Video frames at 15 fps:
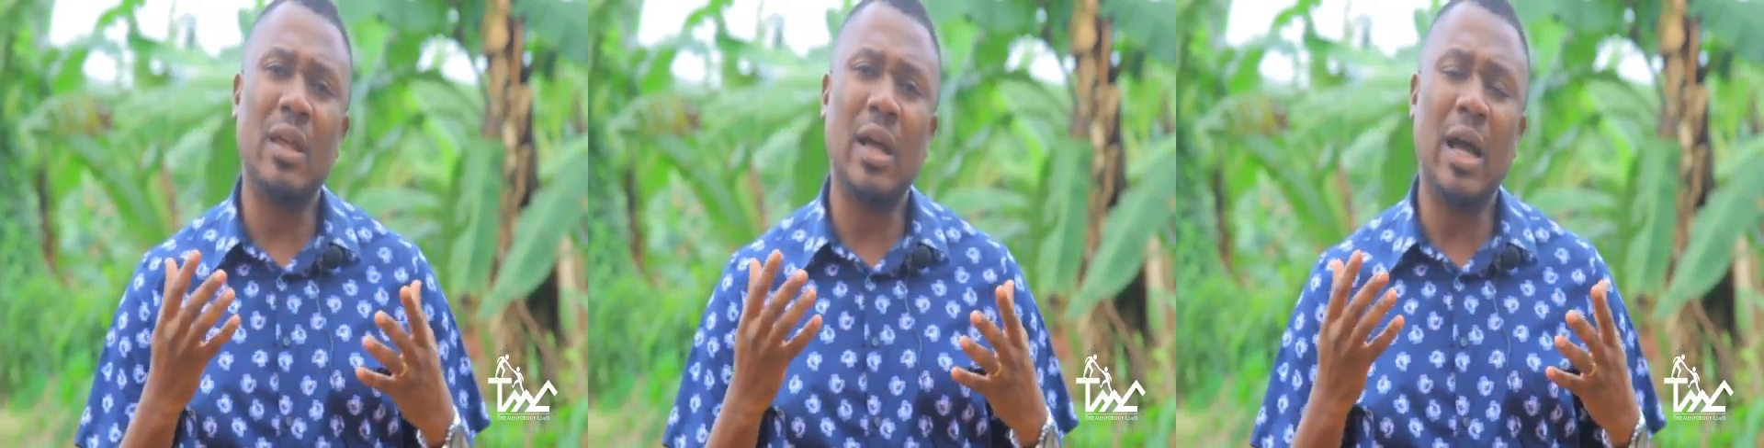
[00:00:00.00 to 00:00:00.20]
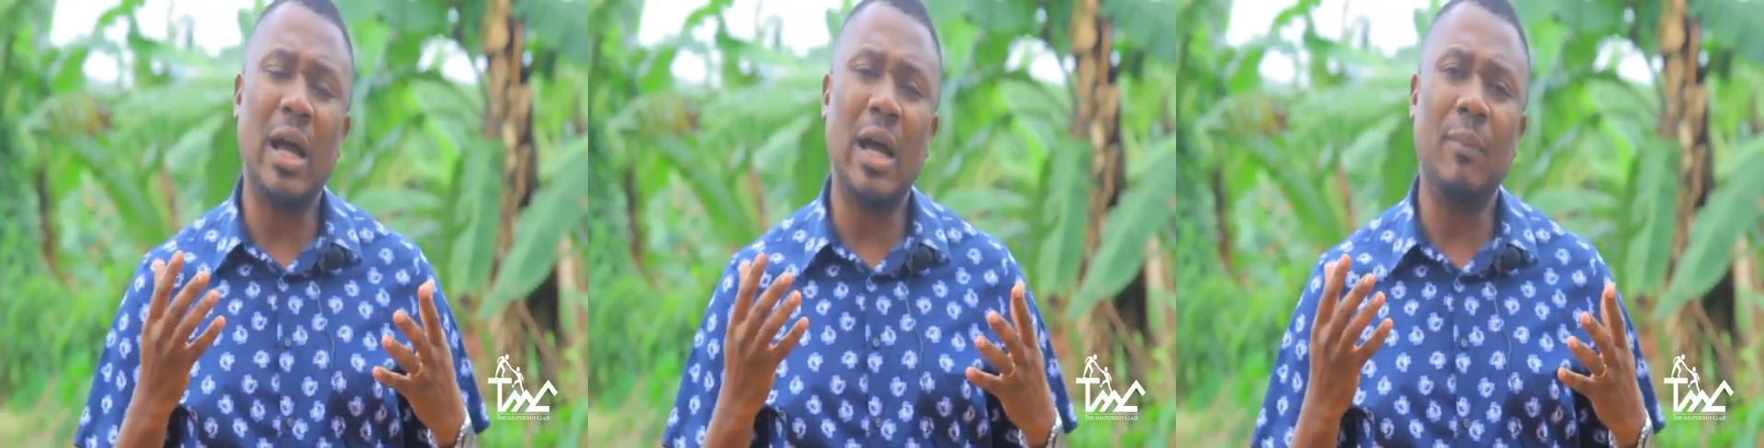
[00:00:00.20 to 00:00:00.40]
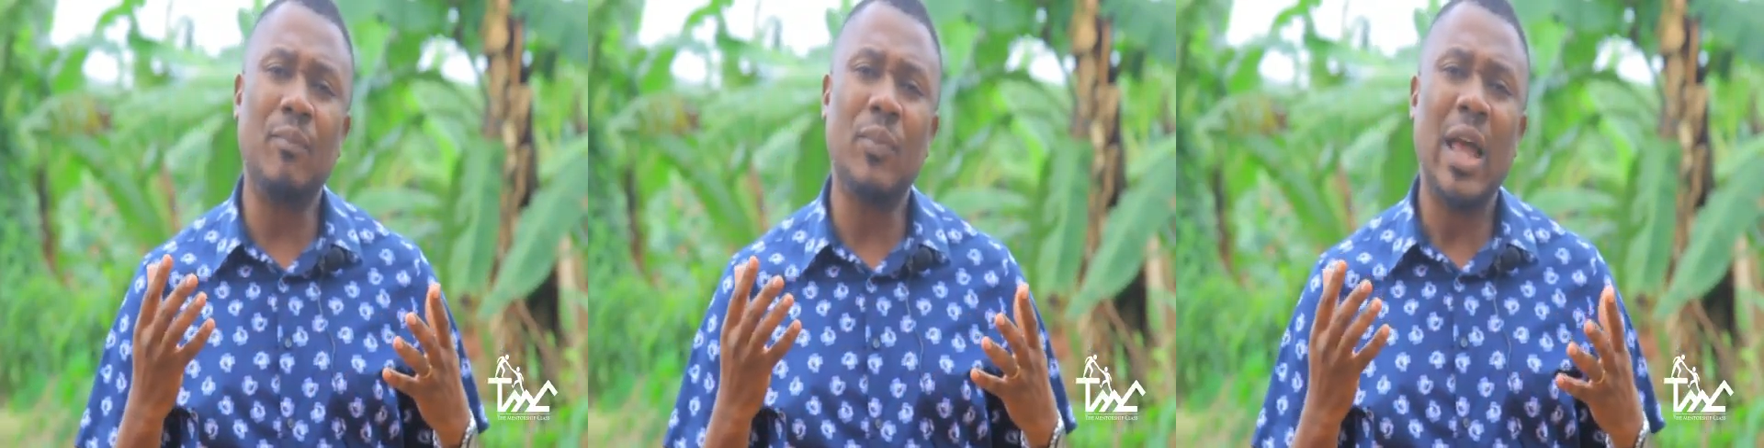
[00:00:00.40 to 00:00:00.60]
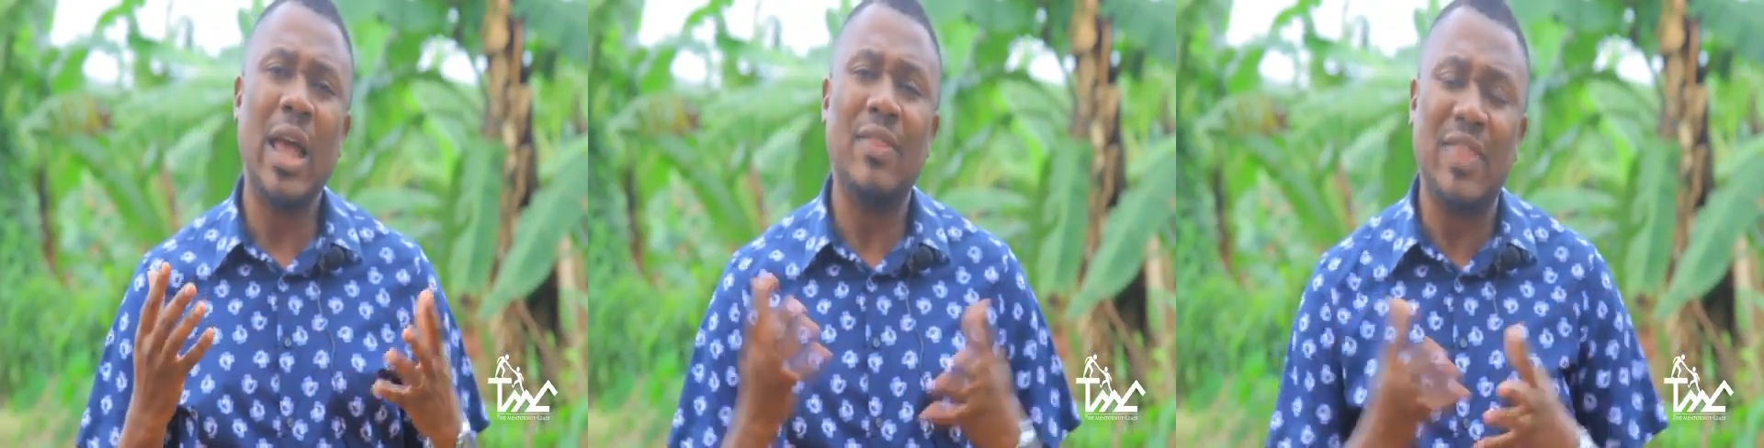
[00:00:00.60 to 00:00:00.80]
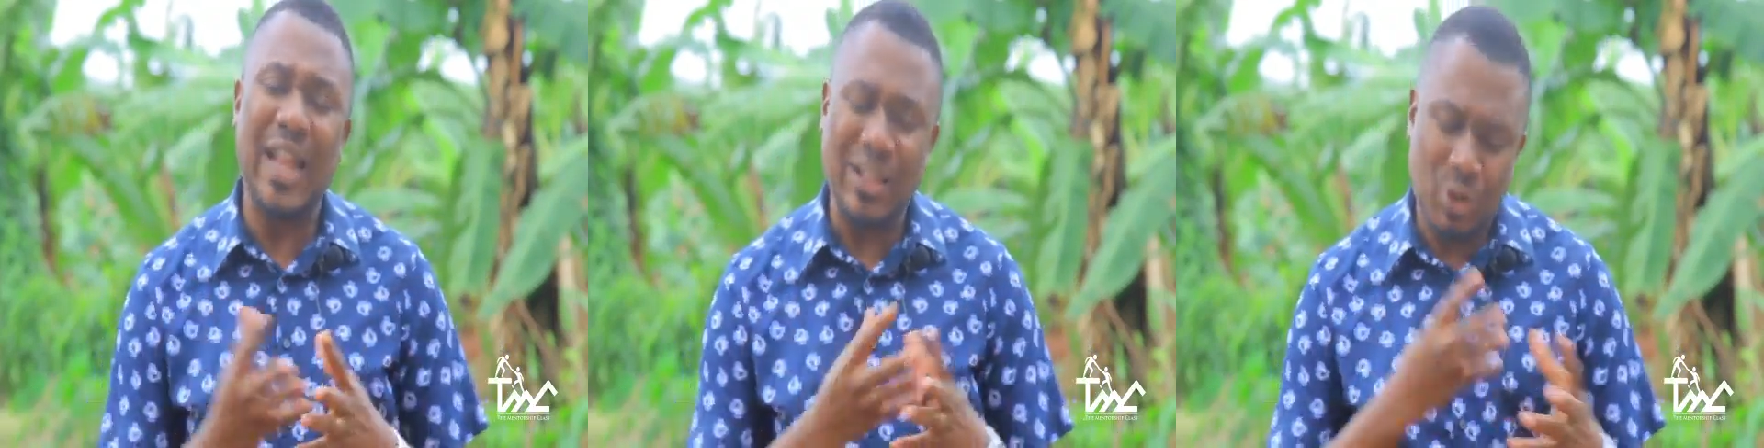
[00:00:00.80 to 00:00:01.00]

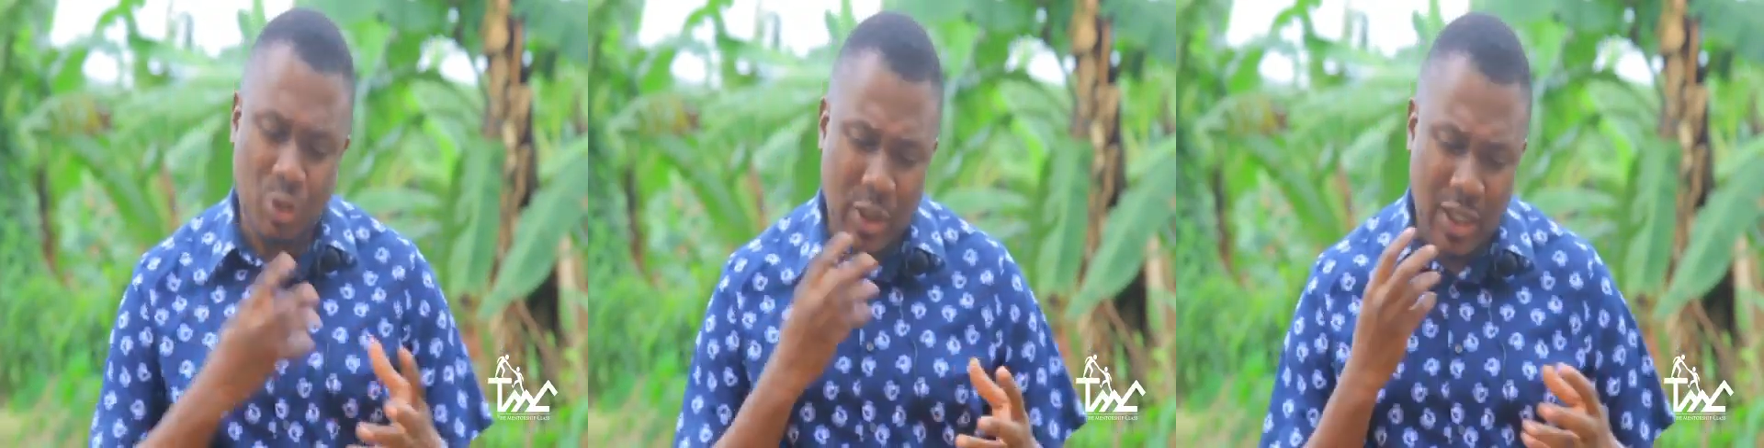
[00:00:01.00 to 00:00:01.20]
that